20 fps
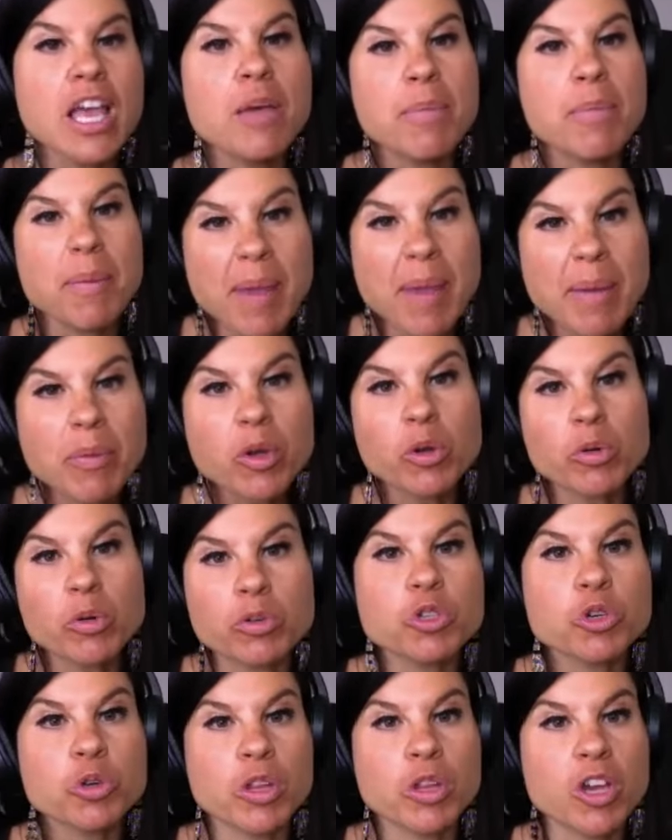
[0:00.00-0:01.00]
But people who are
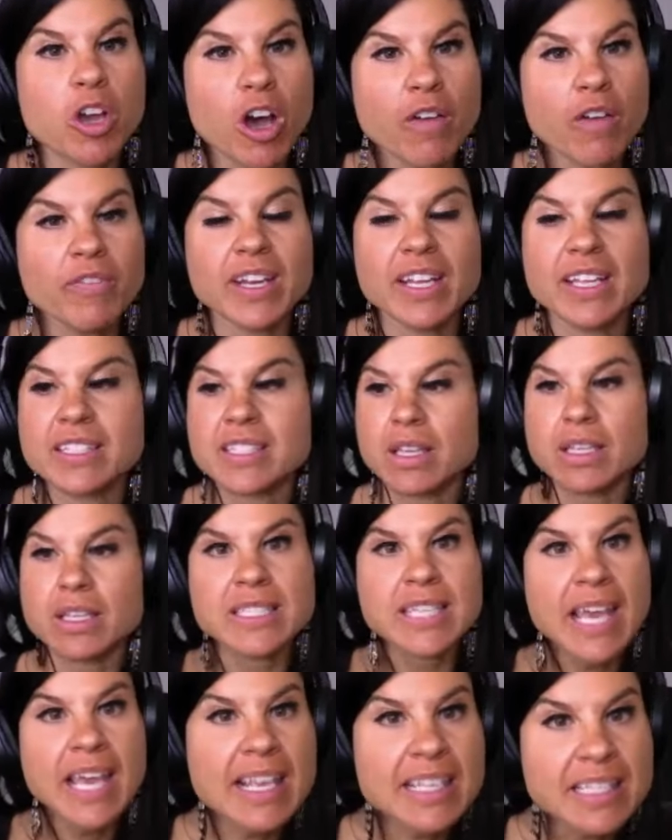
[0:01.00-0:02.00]
truly confident
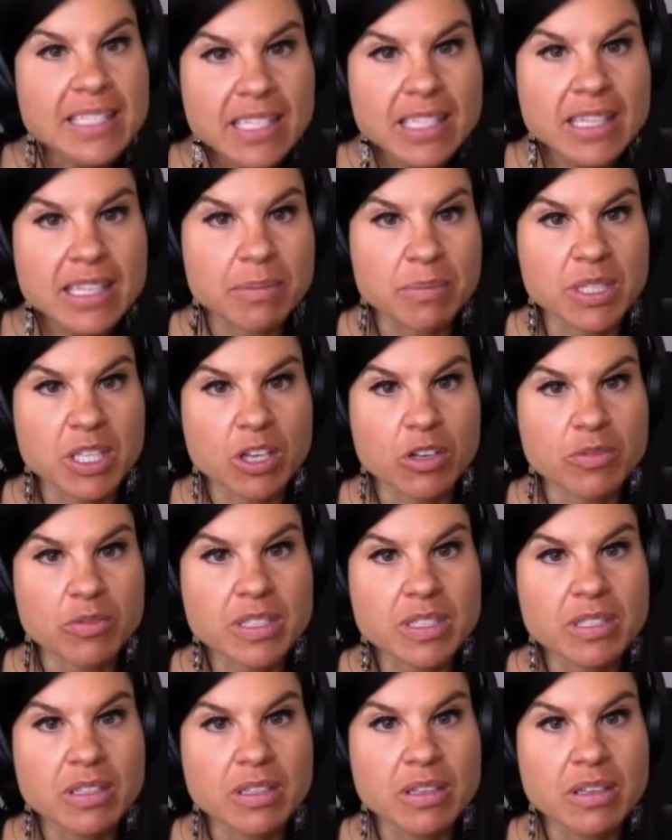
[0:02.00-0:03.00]
tested
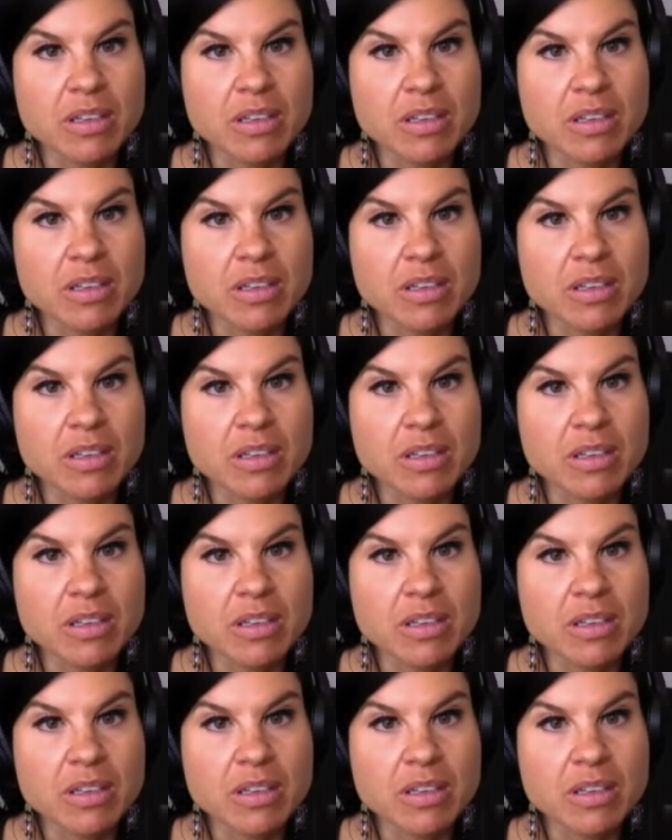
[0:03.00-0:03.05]
themselves.